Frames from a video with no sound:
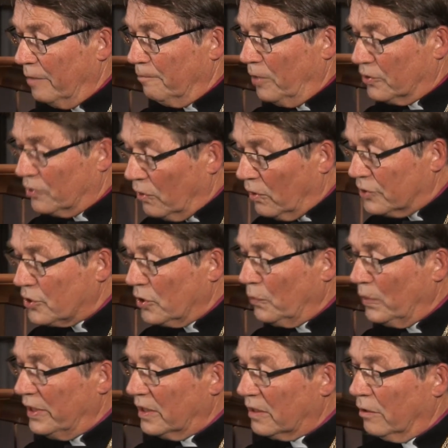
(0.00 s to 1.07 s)
but also
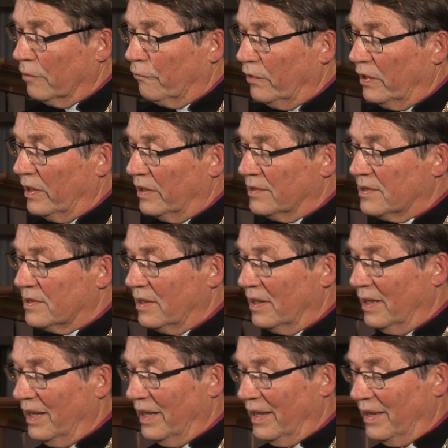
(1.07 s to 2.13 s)
with the confidence
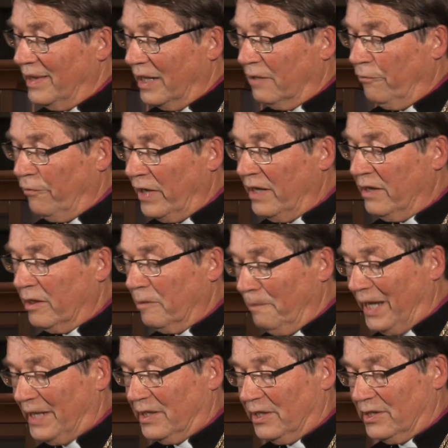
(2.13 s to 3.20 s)
that faith
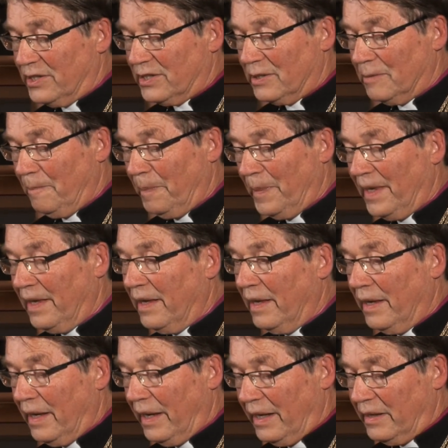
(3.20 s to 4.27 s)
matters
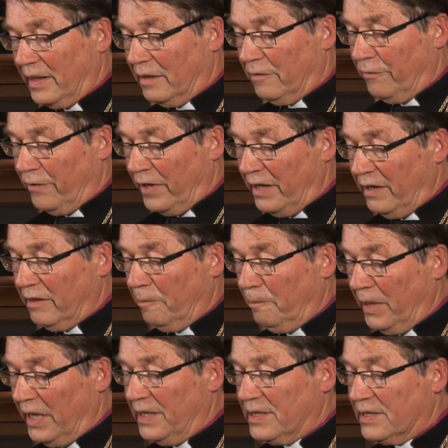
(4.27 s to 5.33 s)
and that
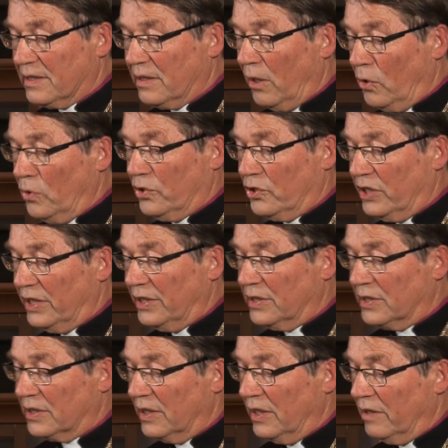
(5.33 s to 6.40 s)
faith-based
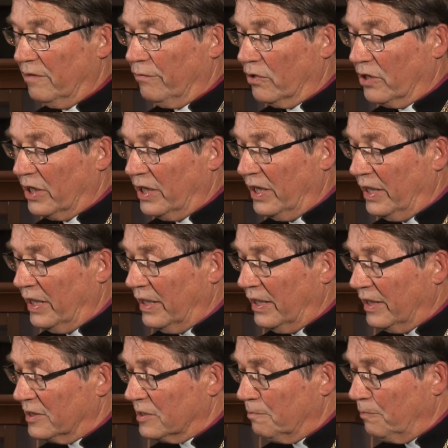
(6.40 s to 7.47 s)
outreach for care
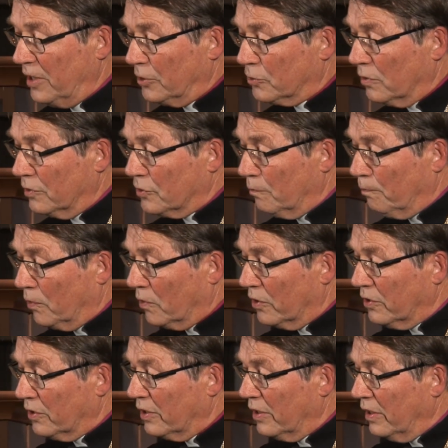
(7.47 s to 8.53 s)
and spiritual
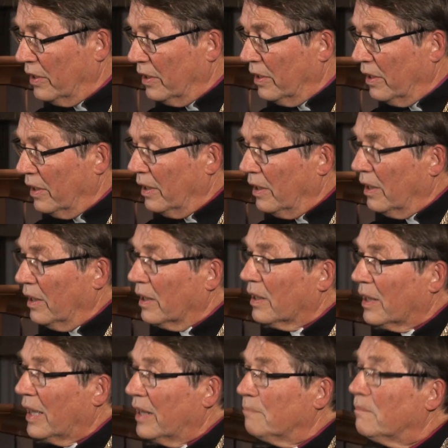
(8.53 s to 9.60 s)
support
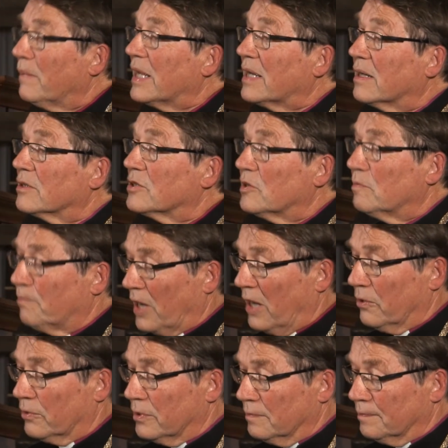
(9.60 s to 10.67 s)
can make us
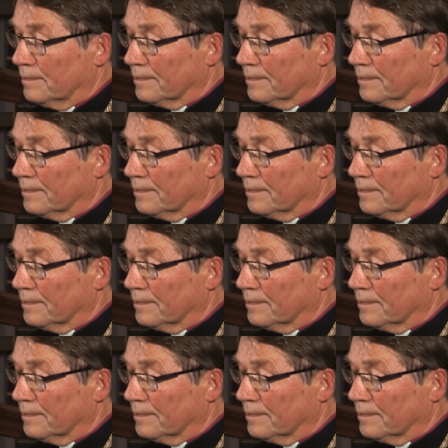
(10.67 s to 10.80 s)
proud.